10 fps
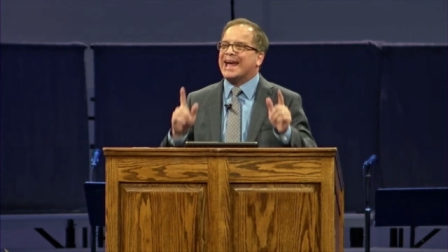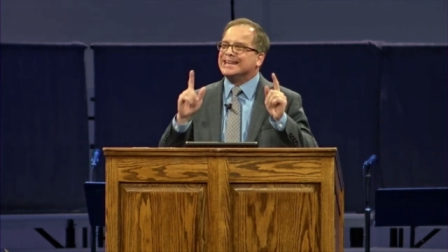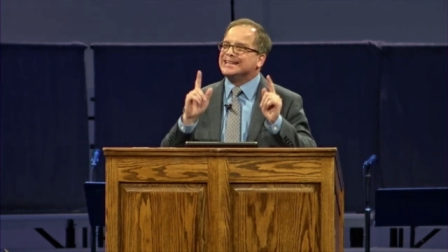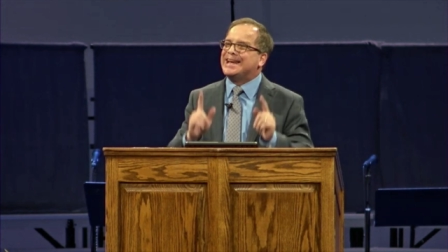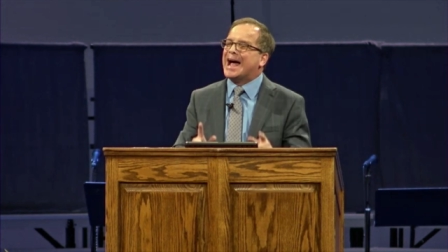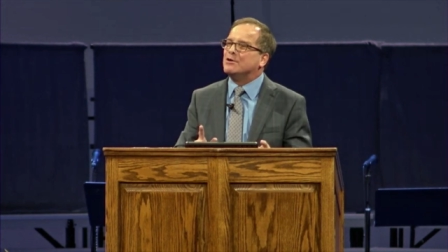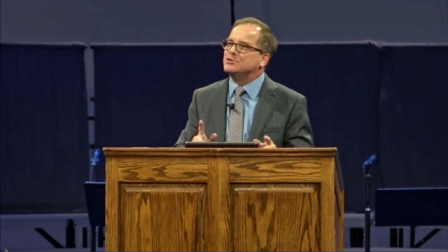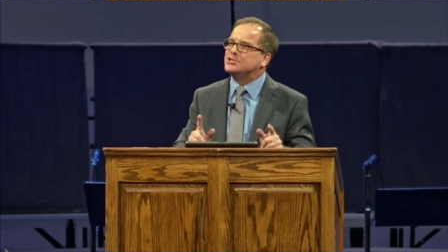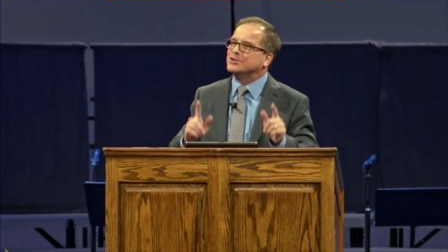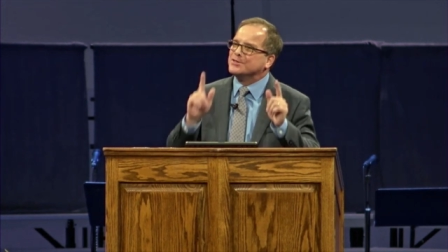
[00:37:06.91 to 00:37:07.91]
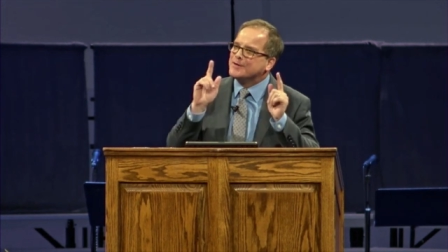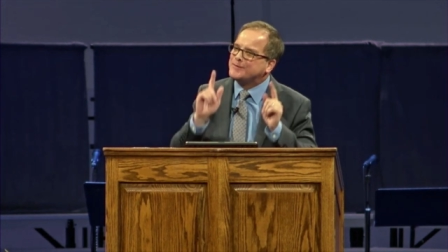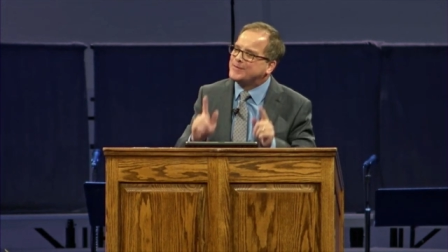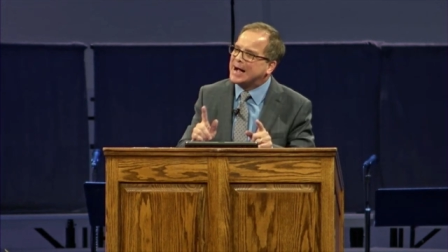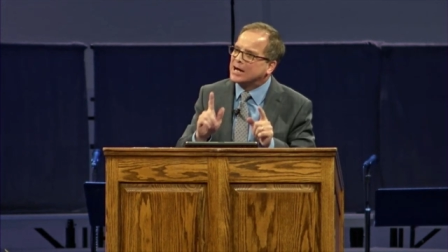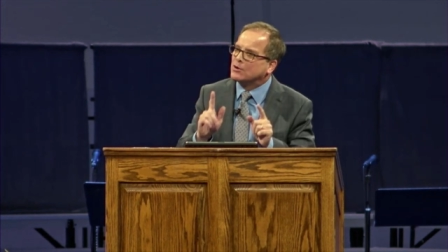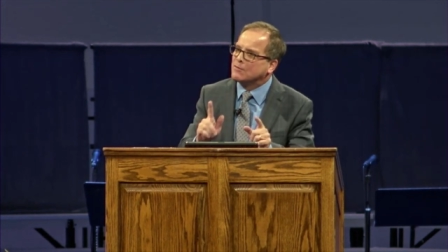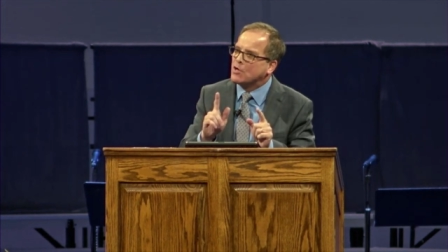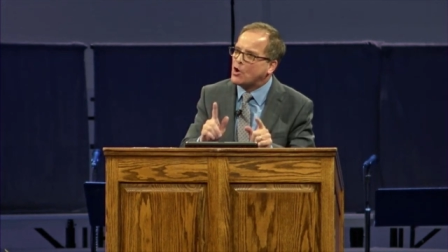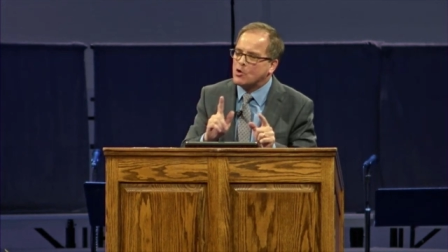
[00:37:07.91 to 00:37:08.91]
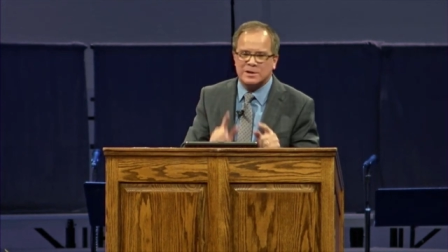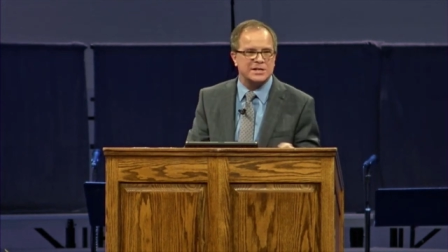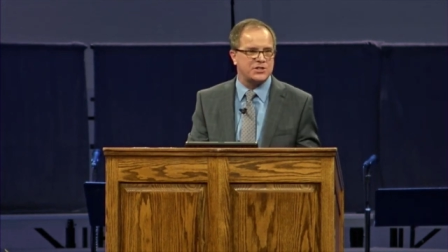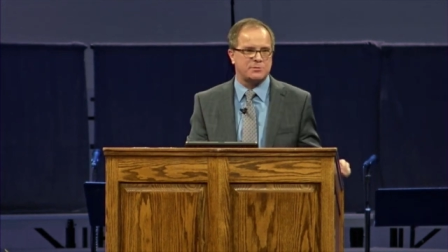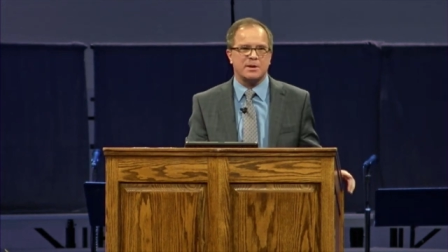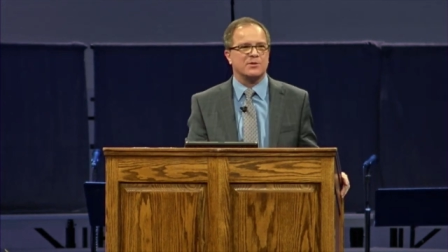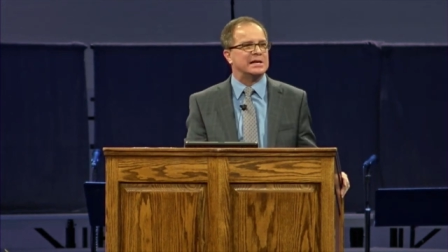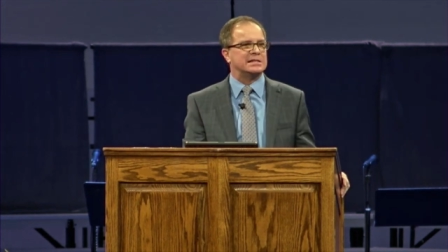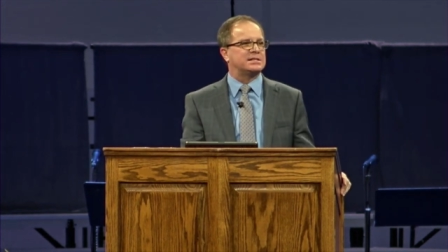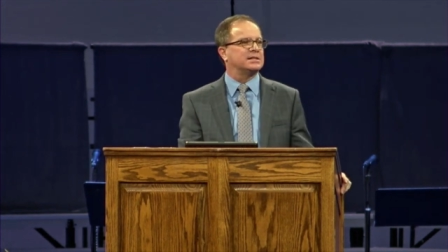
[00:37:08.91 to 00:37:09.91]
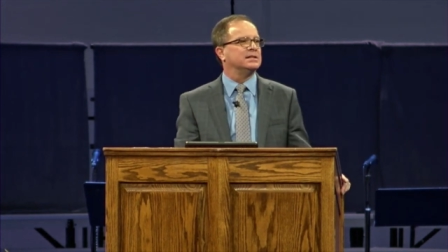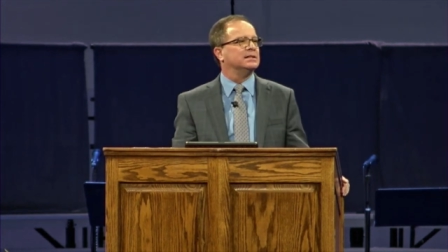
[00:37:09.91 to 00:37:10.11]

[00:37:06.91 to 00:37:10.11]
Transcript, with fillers: encountered the fire of the Holy Spirit.